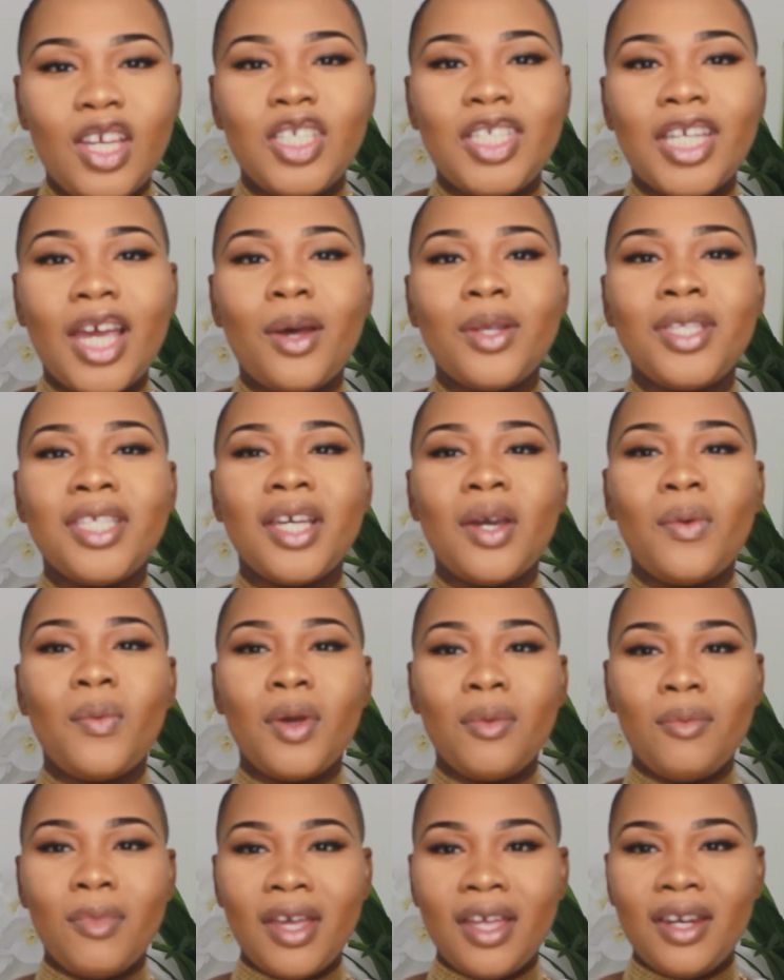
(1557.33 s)
Shouting at
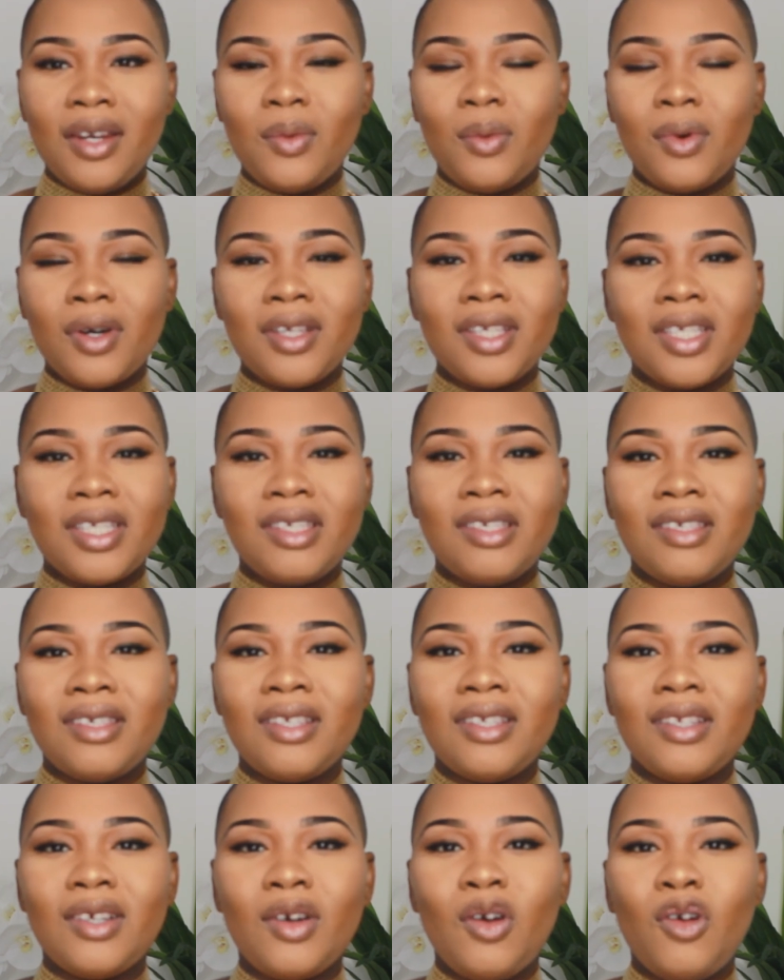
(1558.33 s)
women was
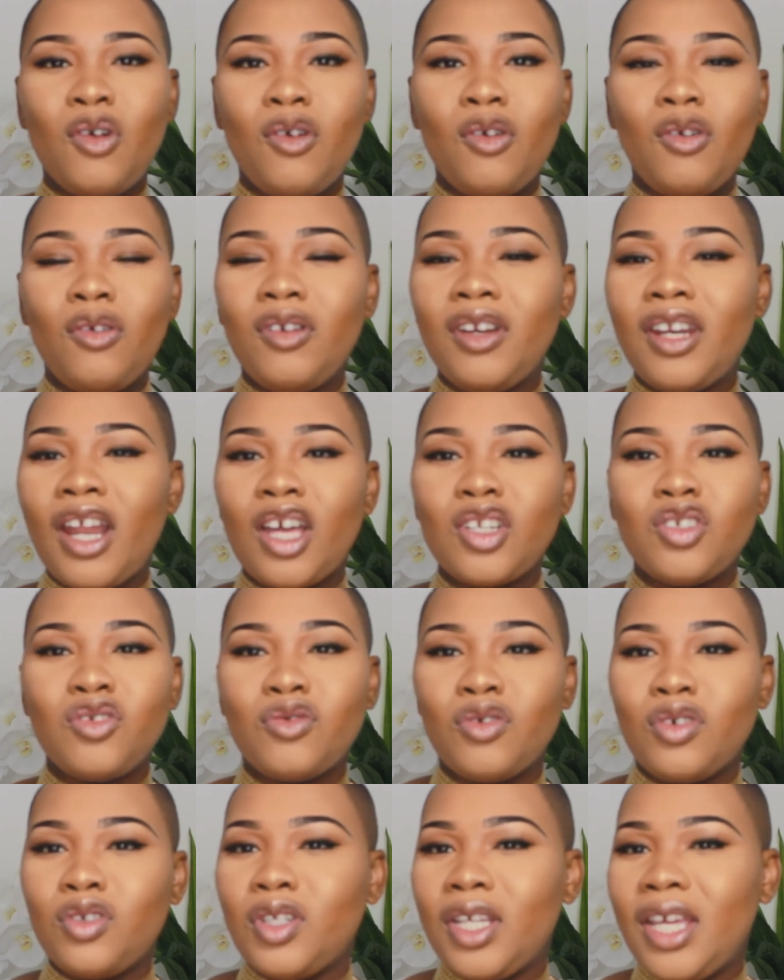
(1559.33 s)

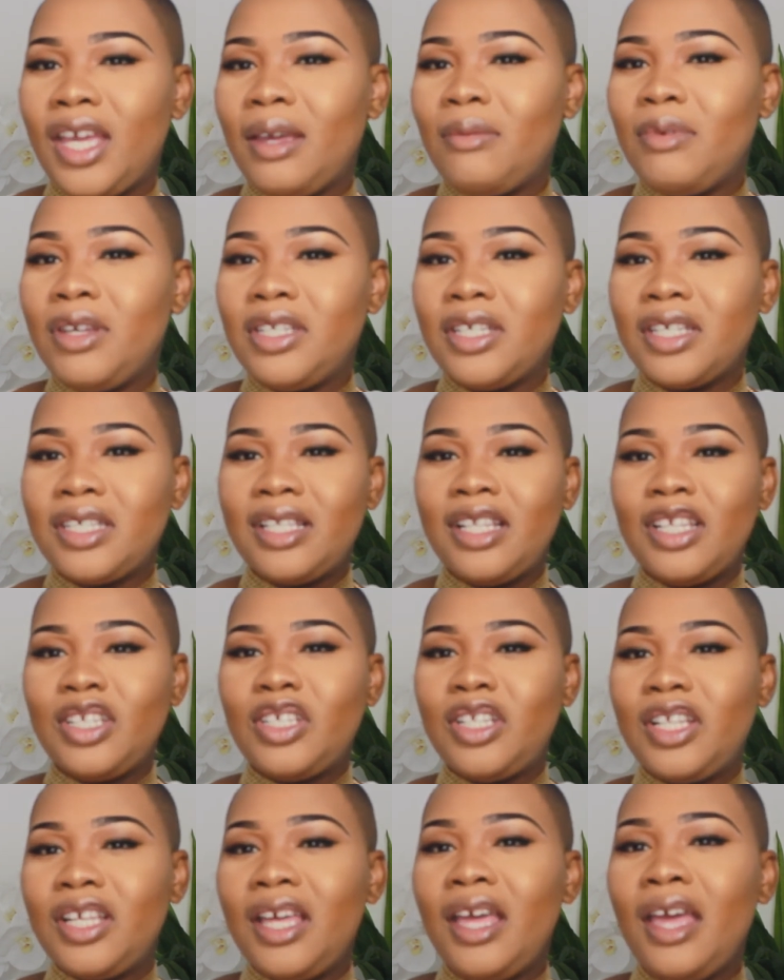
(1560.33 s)
natural to him. He just
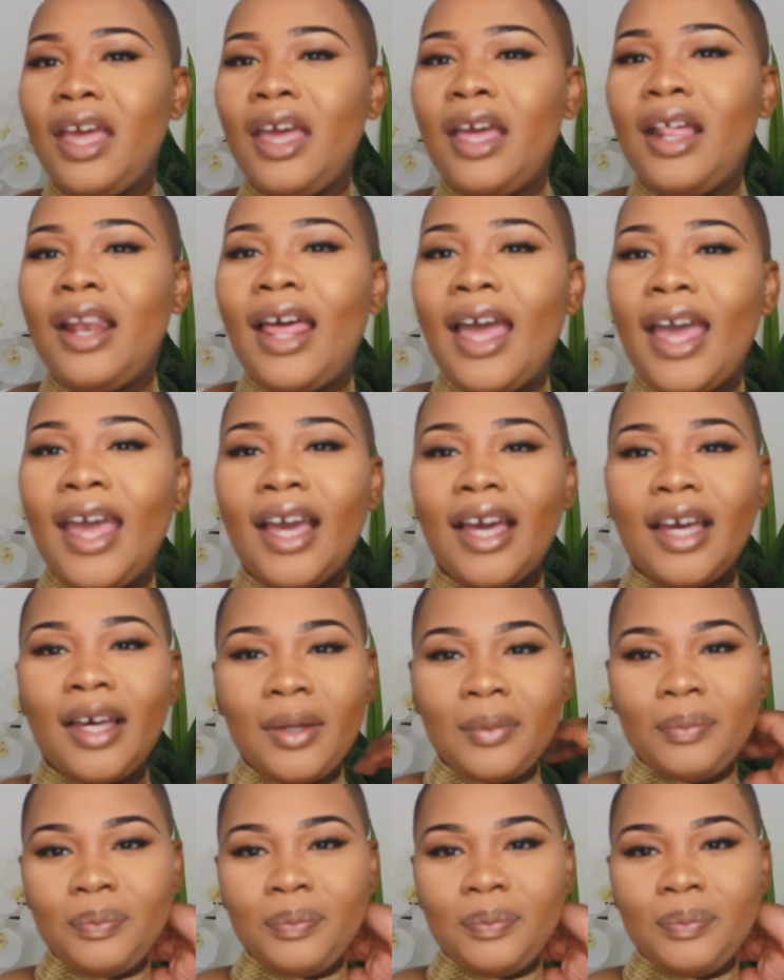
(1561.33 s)
literally, like,